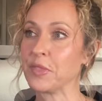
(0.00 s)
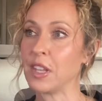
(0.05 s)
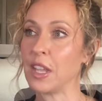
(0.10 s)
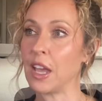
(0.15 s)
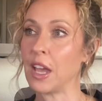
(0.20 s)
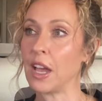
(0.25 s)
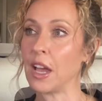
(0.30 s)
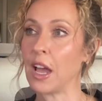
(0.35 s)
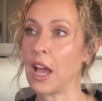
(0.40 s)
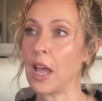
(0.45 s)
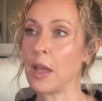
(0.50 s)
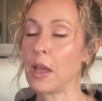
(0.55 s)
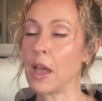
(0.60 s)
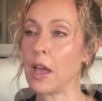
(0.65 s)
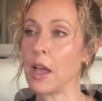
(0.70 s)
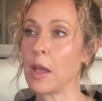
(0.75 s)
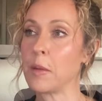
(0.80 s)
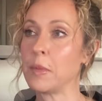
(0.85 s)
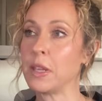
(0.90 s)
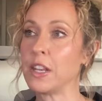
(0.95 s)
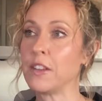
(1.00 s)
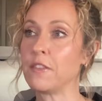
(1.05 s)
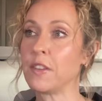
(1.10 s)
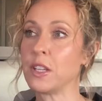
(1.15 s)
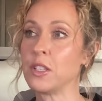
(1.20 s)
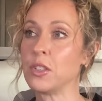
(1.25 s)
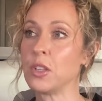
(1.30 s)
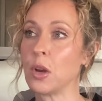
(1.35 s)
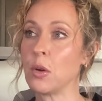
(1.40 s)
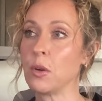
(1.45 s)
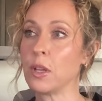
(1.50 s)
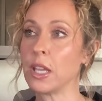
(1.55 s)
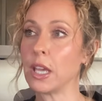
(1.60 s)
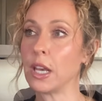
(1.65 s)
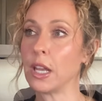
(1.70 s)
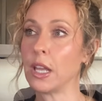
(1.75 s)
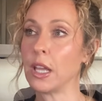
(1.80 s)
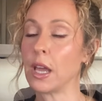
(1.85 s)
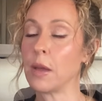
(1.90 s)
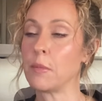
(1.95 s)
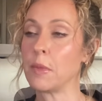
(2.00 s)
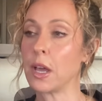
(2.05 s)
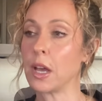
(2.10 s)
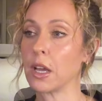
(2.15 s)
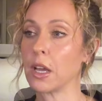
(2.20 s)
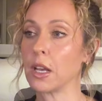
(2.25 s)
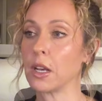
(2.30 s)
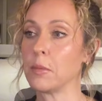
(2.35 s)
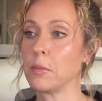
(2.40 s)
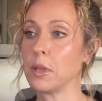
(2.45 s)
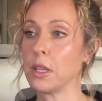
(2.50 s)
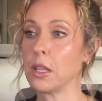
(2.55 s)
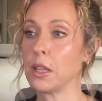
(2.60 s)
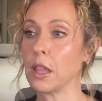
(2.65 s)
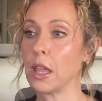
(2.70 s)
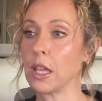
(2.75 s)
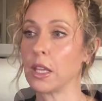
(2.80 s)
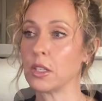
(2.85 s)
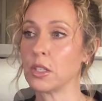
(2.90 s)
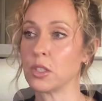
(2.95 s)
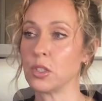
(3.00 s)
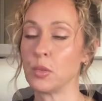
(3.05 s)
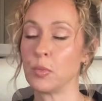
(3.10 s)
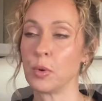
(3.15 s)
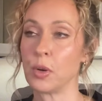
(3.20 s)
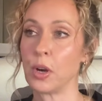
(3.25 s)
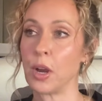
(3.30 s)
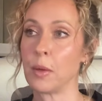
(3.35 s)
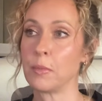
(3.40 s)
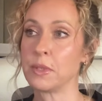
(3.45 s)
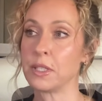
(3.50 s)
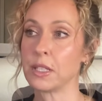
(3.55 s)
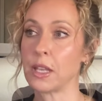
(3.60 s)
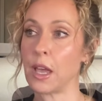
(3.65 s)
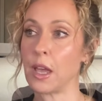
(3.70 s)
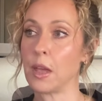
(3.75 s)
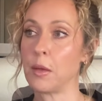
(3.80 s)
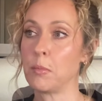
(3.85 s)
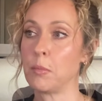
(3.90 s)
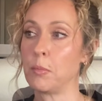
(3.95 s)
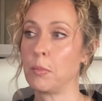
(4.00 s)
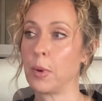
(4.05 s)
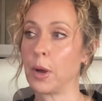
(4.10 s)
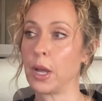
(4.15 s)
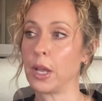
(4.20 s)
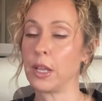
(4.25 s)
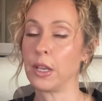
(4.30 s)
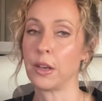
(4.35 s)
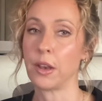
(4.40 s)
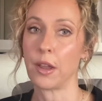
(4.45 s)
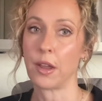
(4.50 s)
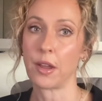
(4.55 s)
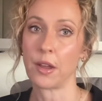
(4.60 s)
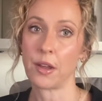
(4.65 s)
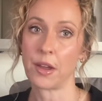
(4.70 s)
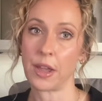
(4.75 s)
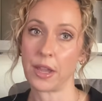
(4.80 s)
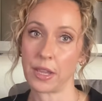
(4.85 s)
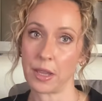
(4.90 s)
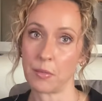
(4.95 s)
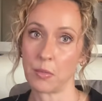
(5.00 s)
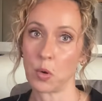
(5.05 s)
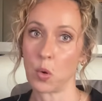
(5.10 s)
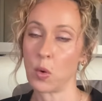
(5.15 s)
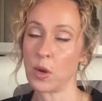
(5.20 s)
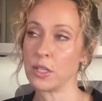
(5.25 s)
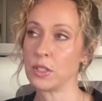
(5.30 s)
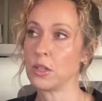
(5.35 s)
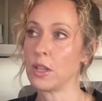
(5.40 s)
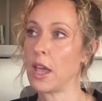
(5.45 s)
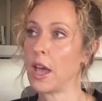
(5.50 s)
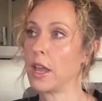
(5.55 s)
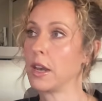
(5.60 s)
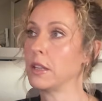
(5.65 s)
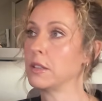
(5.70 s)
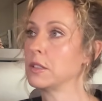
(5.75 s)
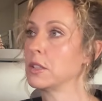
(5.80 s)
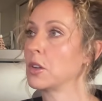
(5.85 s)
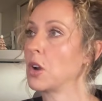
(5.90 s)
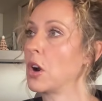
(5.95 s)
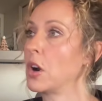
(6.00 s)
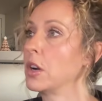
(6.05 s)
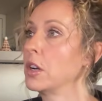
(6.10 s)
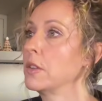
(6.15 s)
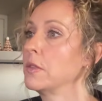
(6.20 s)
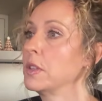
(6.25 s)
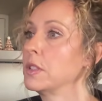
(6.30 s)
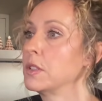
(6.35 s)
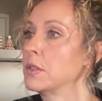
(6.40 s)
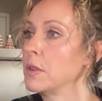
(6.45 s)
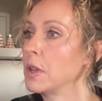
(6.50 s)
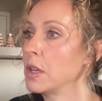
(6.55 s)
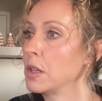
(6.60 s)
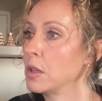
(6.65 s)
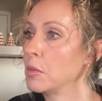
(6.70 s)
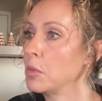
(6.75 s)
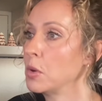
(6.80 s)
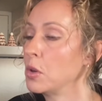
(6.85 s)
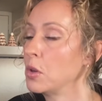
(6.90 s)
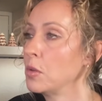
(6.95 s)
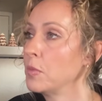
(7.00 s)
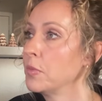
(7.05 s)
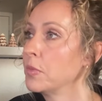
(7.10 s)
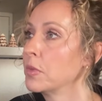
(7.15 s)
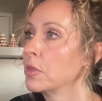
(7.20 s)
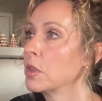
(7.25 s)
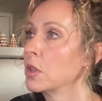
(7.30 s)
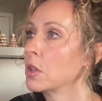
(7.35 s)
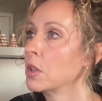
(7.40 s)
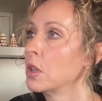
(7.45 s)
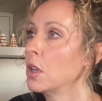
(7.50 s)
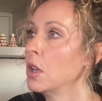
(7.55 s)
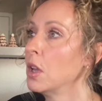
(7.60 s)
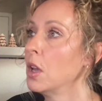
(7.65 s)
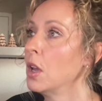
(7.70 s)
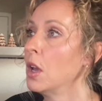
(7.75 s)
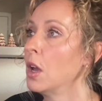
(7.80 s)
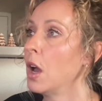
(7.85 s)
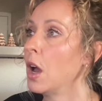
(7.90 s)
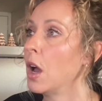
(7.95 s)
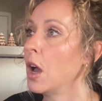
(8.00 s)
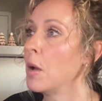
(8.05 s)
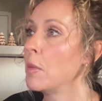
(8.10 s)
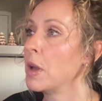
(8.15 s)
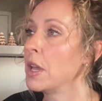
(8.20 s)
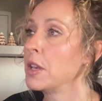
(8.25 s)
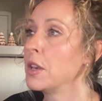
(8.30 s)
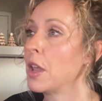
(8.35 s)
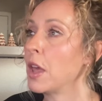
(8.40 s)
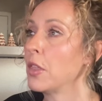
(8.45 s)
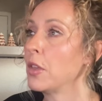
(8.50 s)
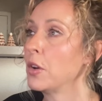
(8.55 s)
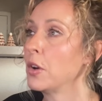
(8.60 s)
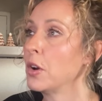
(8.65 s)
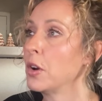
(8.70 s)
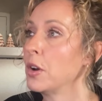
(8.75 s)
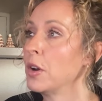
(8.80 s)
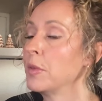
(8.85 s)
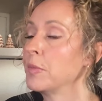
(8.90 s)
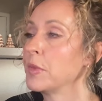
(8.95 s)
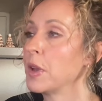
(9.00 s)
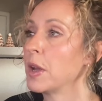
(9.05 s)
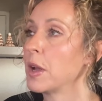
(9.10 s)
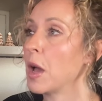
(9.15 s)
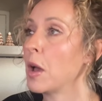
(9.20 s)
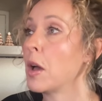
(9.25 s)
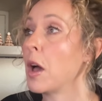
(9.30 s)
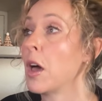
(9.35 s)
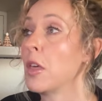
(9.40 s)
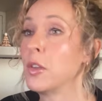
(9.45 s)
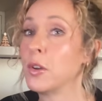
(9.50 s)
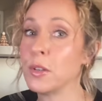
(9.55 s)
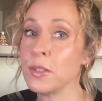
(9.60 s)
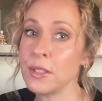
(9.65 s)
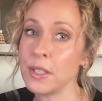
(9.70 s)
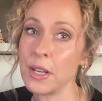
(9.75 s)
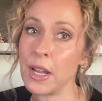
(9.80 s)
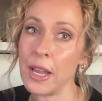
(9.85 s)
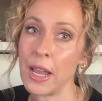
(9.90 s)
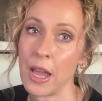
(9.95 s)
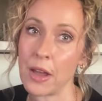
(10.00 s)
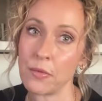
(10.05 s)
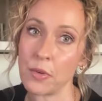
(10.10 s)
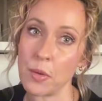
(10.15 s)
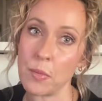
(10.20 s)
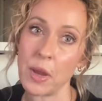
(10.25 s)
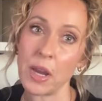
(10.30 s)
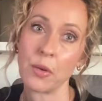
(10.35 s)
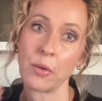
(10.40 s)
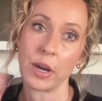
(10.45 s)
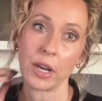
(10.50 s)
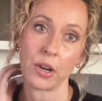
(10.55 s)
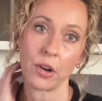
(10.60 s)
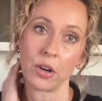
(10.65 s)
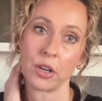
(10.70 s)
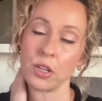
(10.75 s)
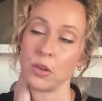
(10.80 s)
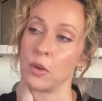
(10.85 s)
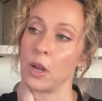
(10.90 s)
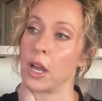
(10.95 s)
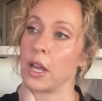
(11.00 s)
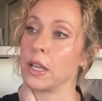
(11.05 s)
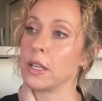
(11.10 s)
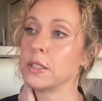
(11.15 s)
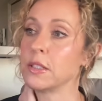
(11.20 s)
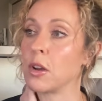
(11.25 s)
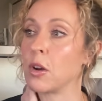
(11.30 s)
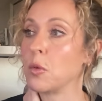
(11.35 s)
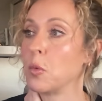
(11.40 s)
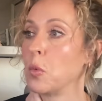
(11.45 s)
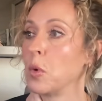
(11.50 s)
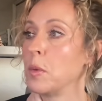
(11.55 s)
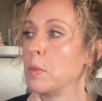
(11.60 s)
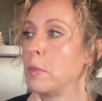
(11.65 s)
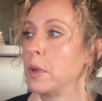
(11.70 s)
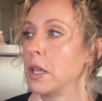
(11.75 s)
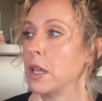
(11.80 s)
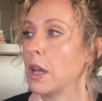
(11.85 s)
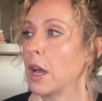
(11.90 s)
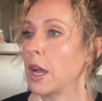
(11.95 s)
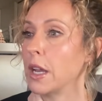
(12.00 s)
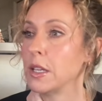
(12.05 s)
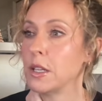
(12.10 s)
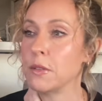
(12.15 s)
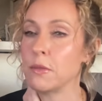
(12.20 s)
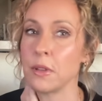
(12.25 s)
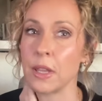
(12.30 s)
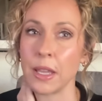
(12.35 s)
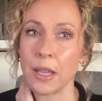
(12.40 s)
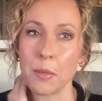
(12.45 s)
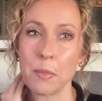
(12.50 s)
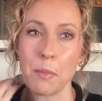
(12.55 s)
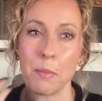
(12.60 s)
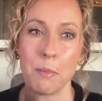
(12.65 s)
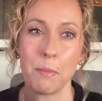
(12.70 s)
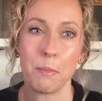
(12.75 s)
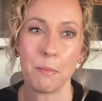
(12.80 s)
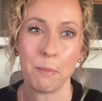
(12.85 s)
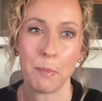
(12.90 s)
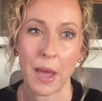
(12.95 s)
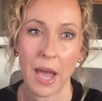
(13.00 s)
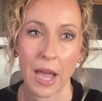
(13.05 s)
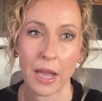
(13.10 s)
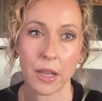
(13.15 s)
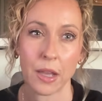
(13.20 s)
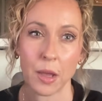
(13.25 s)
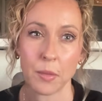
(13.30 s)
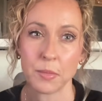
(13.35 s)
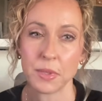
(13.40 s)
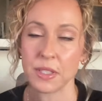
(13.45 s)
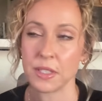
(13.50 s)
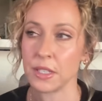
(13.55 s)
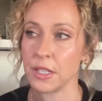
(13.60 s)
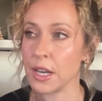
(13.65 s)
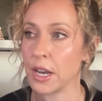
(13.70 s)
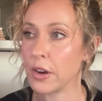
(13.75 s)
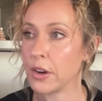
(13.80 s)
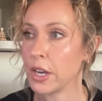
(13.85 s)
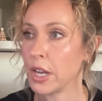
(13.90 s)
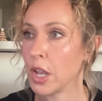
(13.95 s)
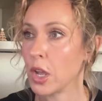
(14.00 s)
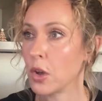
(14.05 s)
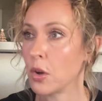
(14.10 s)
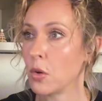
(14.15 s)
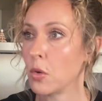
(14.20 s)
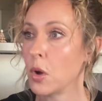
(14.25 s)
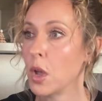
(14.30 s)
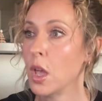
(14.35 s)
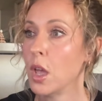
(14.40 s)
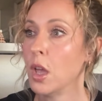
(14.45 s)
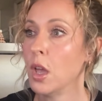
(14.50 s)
yeah, I mean, if I don't get it, I'm not going to be like super upset, but I am going to add it to cart if it's available. Others that I have on my radar, you guys, would be kind of like a backup scenario,